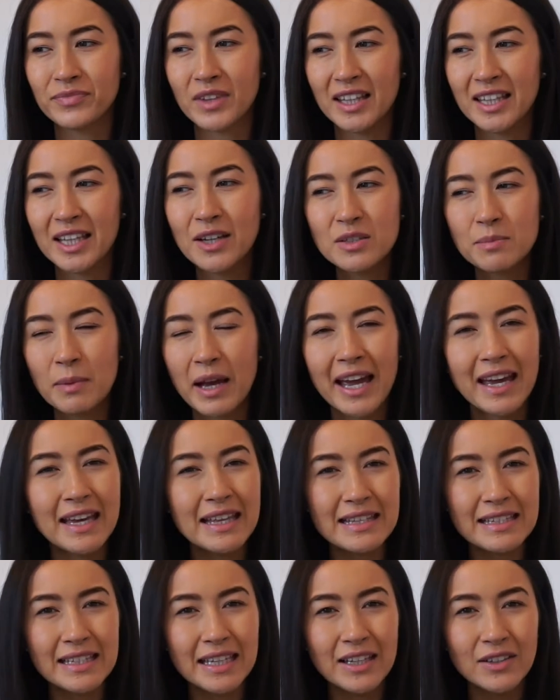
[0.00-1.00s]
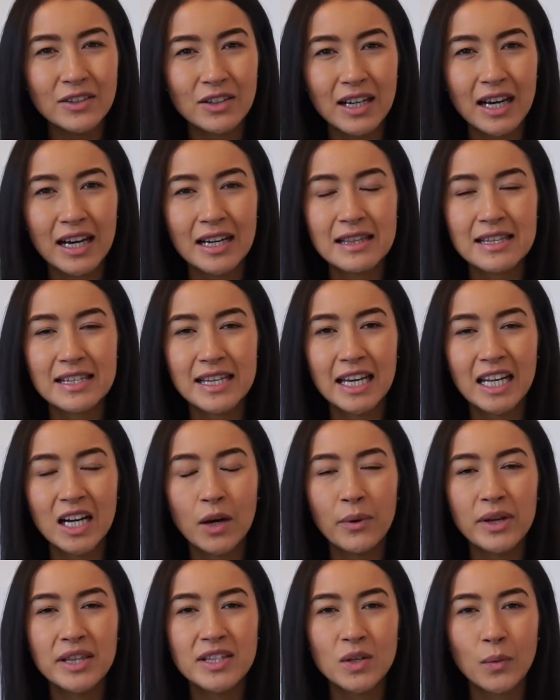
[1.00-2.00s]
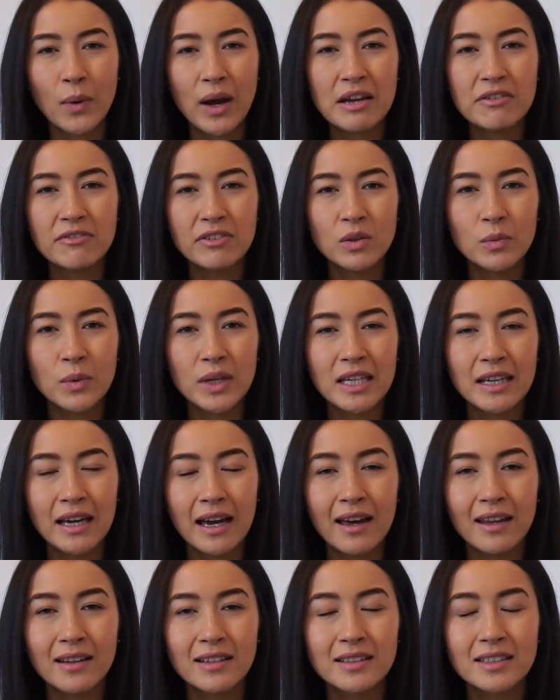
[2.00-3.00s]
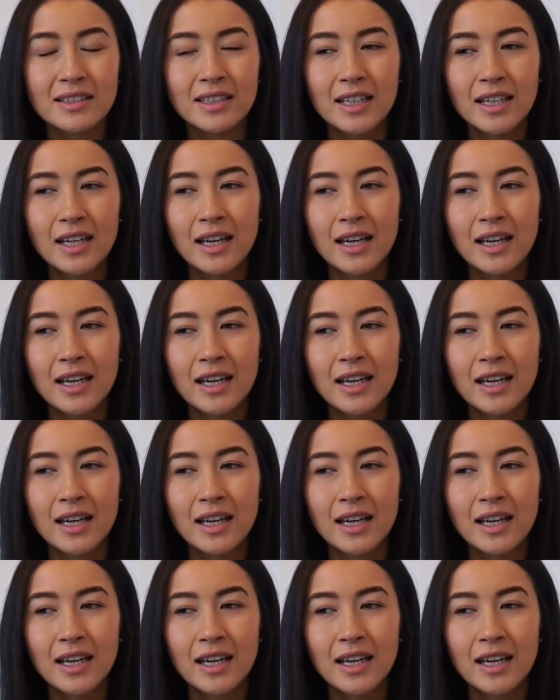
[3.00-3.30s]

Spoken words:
think I was about 18 or 19, I went away for the weekend.